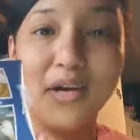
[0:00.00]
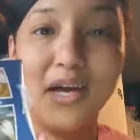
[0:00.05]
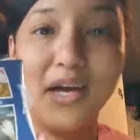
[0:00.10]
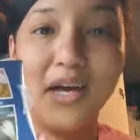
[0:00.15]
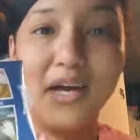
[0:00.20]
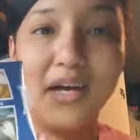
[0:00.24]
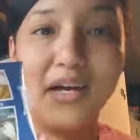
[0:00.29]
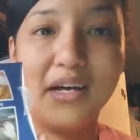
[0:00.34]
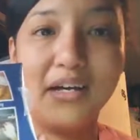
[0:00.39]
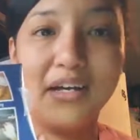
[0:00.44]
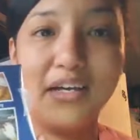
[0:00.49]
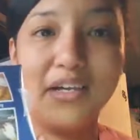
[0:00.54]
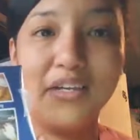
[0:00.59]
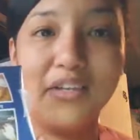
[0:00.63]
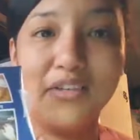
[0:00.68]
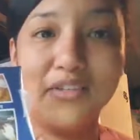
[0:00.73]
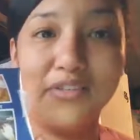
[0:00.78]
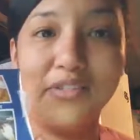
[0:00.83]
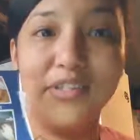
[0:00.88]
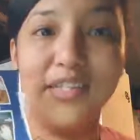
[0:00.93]
uh,
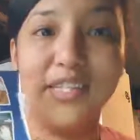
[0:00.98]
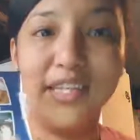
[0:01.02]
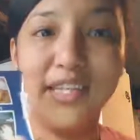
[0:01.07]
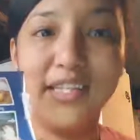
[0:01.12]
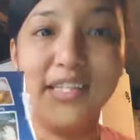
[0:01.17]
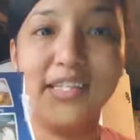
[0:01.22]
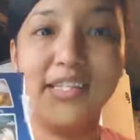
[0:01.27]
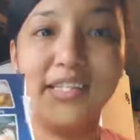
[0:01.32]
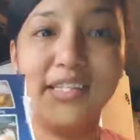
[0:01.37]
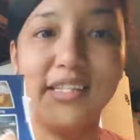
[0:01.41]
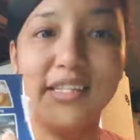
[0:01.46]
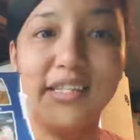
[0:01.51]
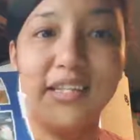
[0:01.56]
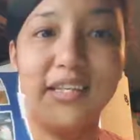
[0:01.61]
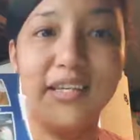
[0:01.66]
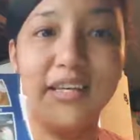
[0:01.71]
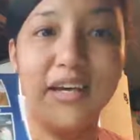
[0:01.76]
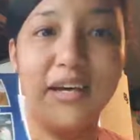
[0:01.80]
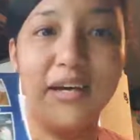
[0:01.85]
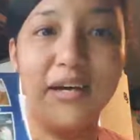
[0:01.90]
use these.
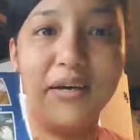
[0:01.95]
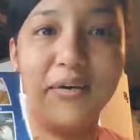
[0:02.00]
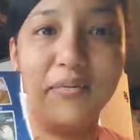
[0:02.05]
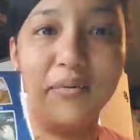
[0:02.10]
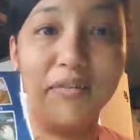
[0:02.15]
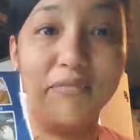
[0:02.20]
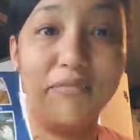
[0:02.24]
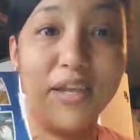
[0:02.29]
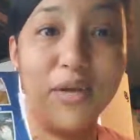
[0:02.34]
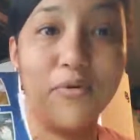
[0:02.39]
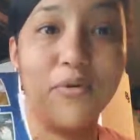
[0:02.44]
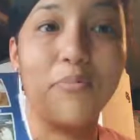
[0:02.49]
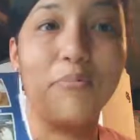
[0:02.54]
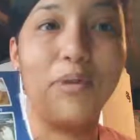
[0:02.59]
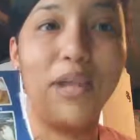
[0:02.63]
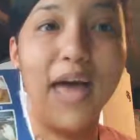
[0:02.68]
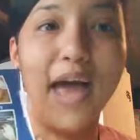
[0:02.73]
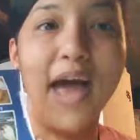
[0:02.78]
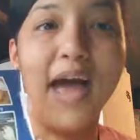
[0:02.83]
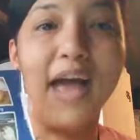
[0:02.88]
Um, if they were
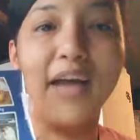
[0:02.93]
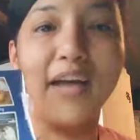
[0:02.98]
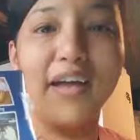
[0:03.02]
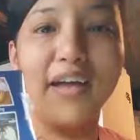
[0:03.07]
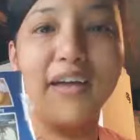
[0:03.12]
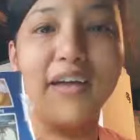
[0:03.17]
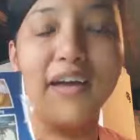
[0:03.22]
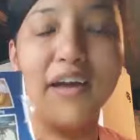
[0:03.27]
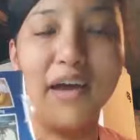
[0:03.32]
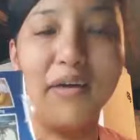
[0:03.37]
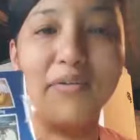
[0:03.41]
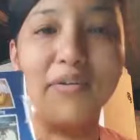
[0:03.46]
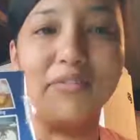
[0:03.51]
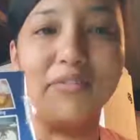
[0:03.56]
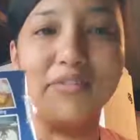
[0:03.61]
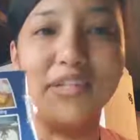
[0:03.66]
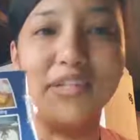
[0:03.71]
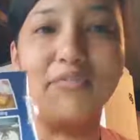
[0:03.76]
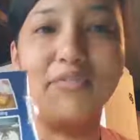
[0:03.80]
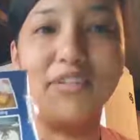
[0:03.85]
black, I would
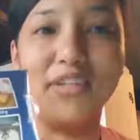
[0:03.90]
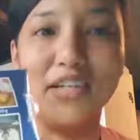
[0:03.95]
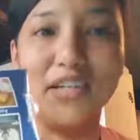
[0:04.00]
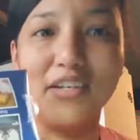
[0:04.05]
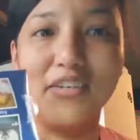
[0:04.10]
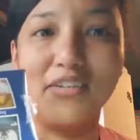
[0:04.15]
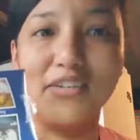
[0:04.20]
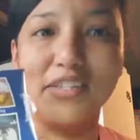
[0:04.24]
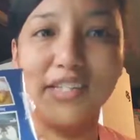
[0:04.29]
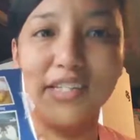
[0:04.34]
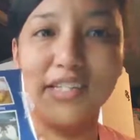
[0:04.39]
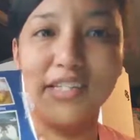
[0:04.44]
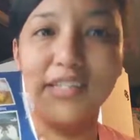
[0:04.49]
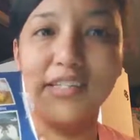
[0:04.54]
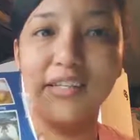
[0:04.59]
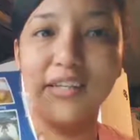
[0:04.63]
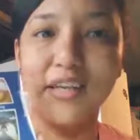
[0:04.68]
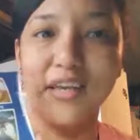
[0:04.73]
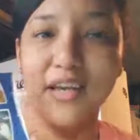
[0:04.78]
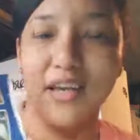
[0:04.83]
have definitely used
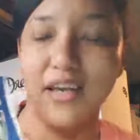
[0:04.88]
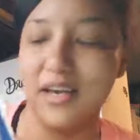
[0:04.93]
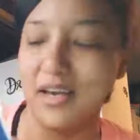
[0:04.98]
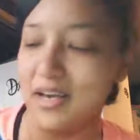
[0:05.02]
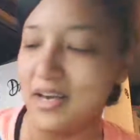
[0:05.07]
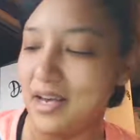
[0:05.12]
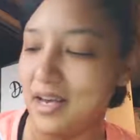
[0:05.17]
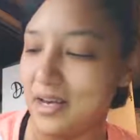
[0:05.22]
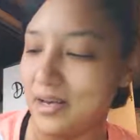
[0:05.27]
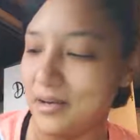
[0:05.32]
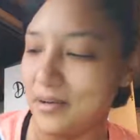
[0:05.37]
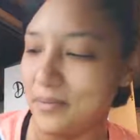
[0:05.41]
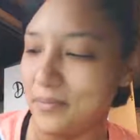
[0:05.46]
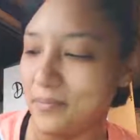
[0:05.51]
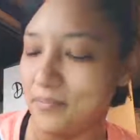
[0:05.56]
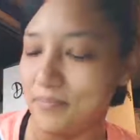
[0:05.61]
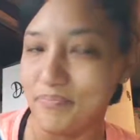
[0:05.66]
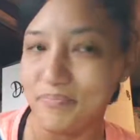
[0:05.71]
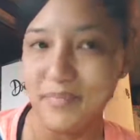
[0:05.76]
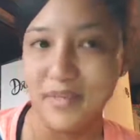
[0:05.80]
these
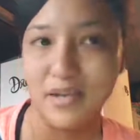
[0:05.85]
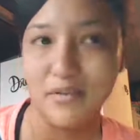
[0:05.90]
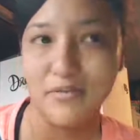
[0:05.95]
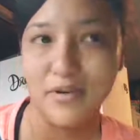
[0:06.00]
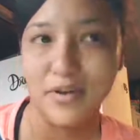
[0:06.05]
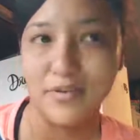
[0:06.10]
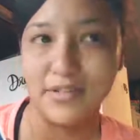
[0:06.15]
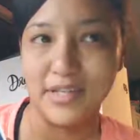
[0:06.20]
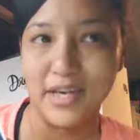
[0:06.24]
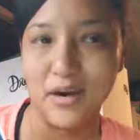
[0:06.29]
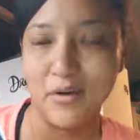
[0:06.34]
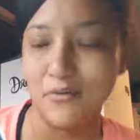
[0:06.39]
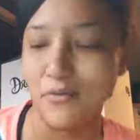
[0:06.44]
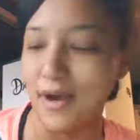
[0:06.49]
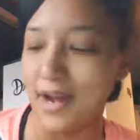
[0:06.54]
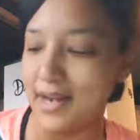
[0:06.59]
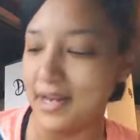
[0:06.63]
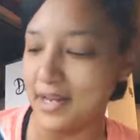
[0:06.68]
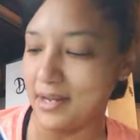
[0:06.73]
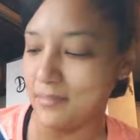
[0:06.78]
um, if I was out
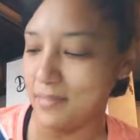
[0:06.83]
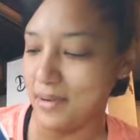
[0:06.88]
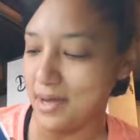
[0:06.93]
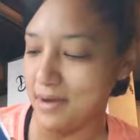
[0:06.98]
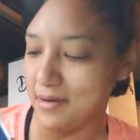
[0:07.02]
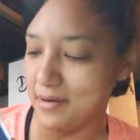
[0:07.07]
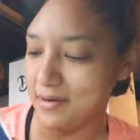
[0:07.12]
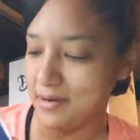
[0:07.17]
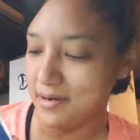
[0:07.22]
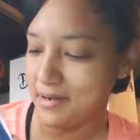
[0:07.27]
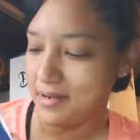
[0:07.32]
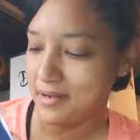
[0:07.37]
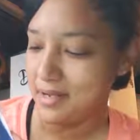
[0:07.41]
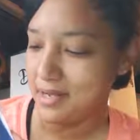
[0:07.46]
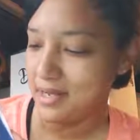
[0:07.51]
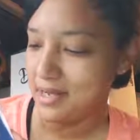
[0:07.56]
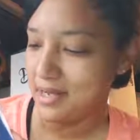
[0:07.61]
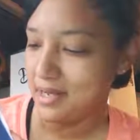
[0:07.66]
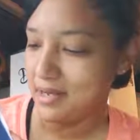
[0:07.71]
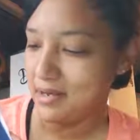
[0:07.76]
riding about
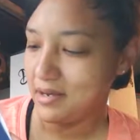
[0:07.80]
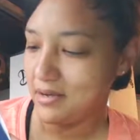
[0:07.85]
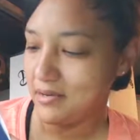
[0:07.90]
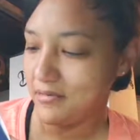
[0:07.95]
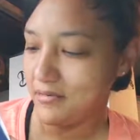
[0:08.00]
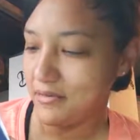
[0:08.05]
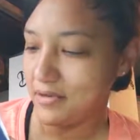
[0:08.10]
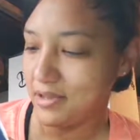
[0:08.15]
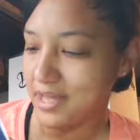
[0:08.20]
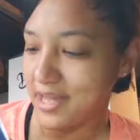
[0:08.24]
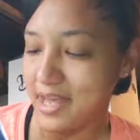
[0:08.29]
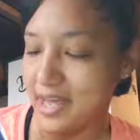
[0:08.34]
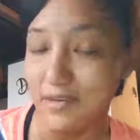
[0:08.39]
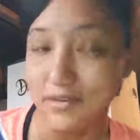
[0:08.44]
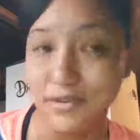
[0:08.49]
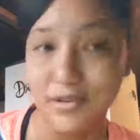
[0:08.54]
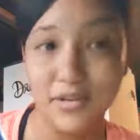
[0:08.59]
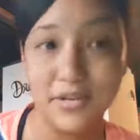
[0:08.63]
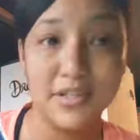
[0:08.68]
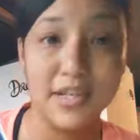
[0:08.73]
Uh, for the
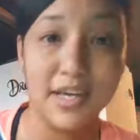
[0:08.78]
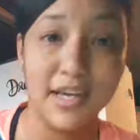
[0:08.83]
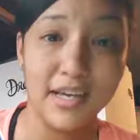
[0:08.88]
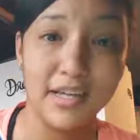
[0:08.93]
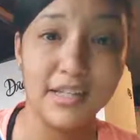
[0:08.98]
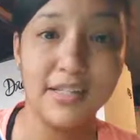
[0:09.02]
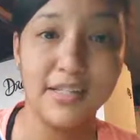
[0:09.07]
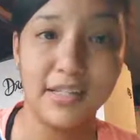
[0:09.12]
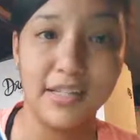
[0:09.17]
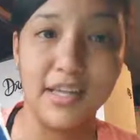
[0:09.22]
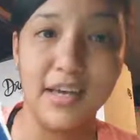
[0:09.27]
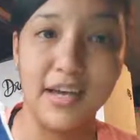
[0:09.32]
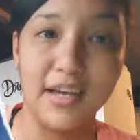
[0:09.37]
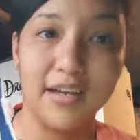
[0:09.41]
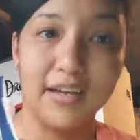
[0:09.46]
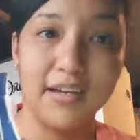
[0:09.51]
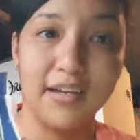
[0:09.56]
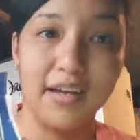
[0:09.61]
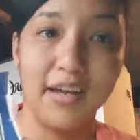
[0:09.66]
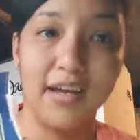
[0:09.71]
elders, I can see
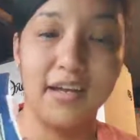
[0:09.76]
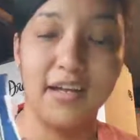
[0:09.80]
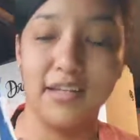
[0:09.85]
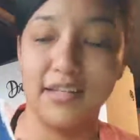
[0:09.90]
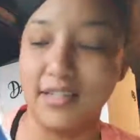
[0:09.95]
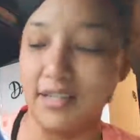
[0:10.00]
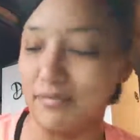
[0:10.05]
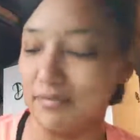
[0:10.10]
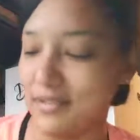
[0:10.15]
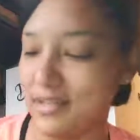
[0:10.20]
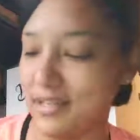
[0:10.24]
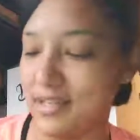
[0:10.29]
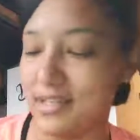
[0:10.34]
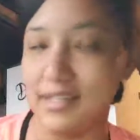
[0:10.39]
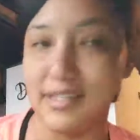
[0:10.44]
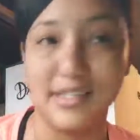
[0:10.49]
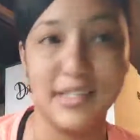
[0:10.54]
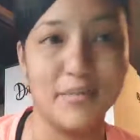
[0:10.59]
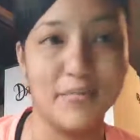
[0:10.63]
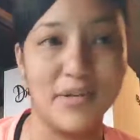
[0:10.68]
that. I can definitely
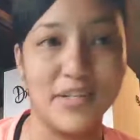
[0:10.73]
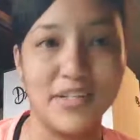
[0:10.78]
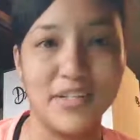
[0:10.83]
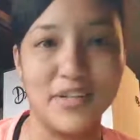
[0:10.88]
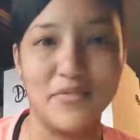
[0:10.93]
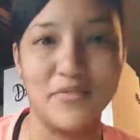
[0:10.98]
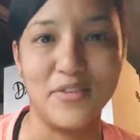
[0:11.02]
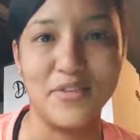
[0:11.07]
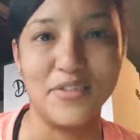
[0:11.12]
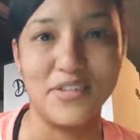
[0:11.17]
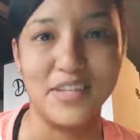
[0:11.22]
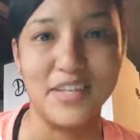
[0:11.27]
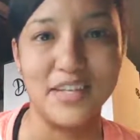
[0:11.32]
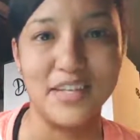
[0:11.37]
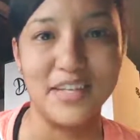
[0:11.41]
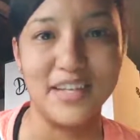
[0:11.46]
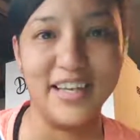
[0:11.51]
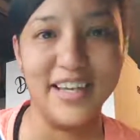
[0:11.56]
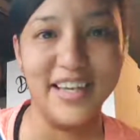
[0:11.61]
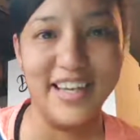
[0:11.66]
see myself using
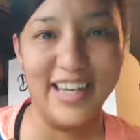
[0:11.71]
it